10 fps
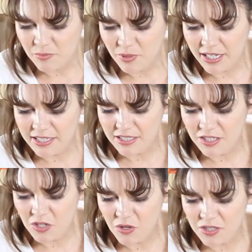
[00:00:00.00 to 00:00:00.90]

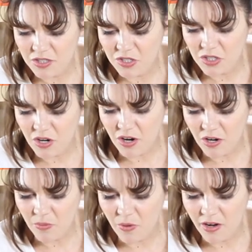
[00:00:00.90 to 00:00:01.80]
place your
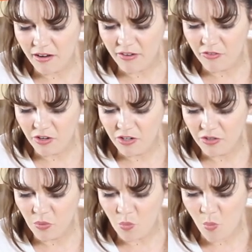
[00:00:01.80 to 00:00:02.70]
star wherever
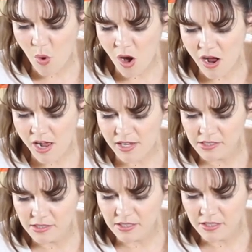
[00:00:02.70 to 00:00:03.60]
you
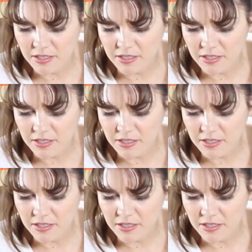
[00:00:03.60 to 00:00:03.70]
want.